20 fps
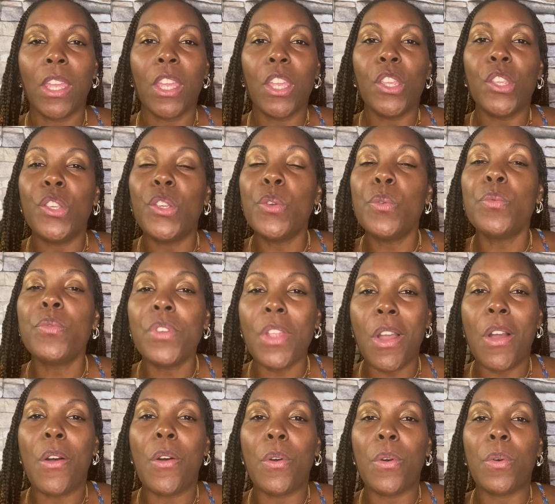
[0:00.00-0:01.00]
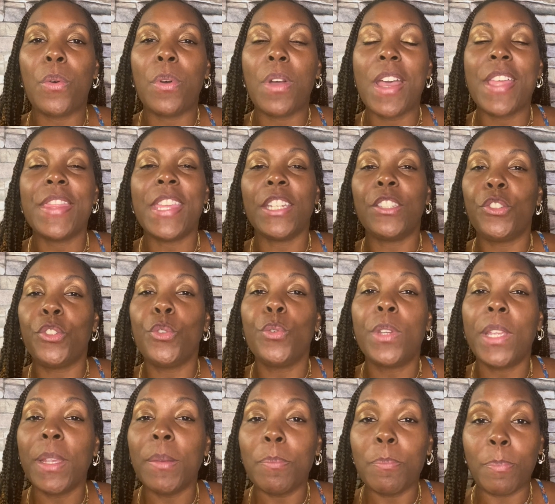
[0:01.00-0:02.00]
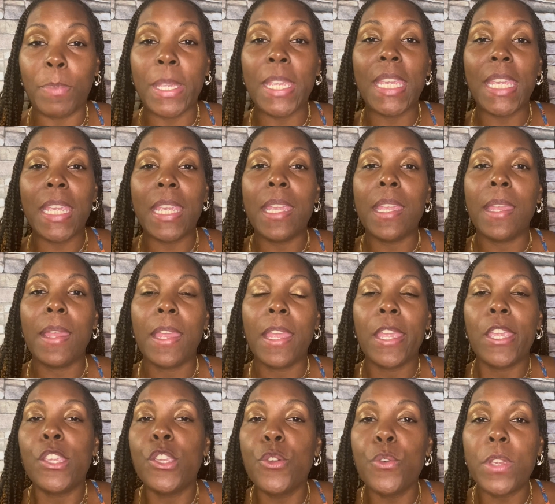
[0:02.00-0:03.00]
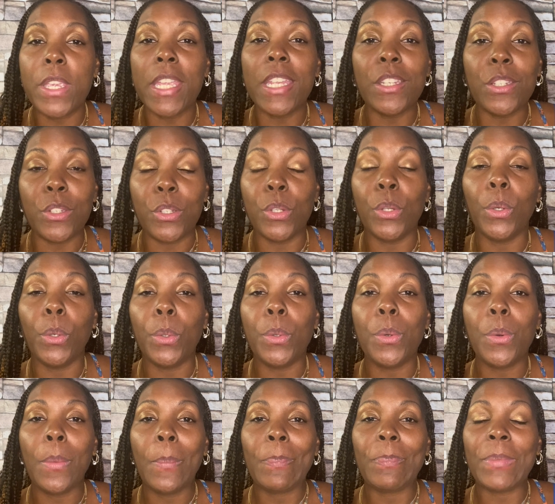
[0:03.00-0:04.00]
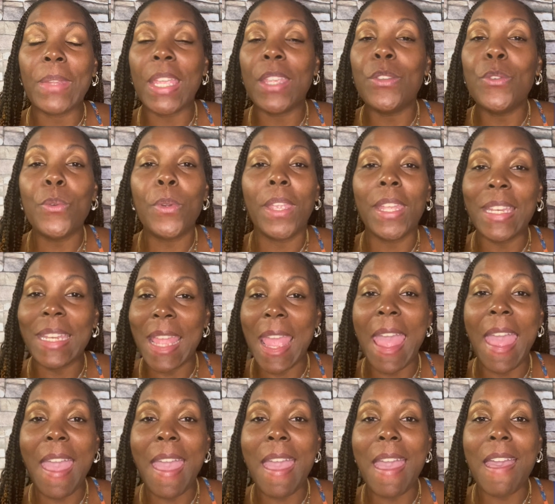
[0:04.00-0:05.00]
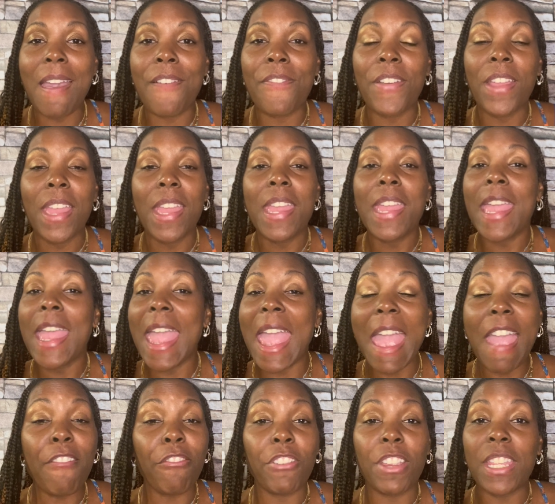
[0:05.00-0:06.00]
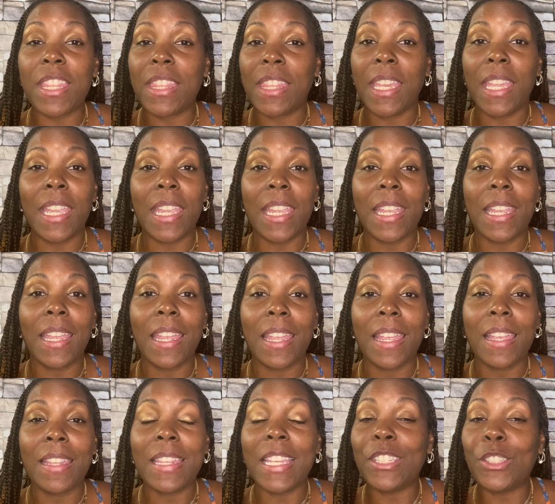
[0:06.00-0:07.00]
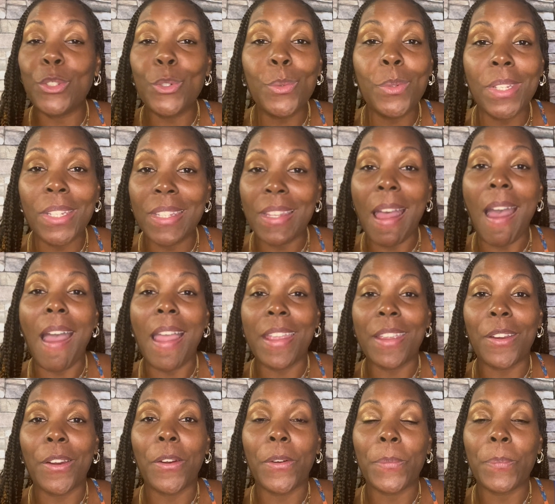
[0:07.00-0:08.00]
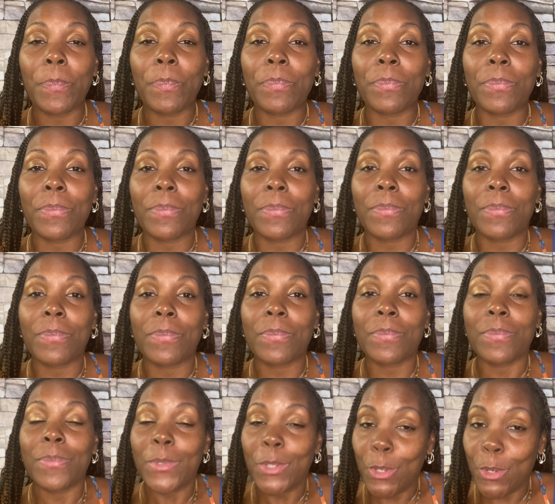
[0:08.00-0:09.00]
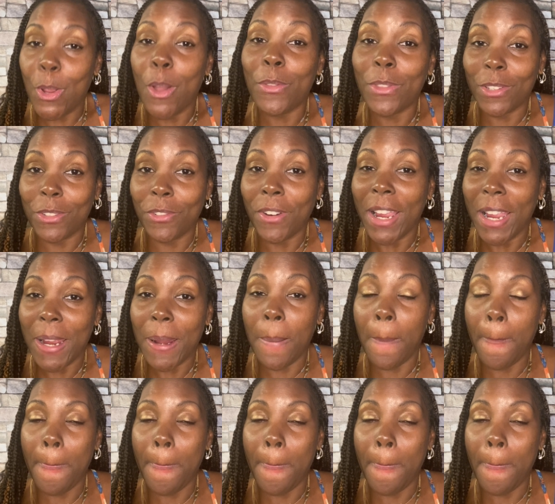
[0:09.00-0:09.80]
You know that you can be, you can do, and you can have everything that you desire. You know this, right?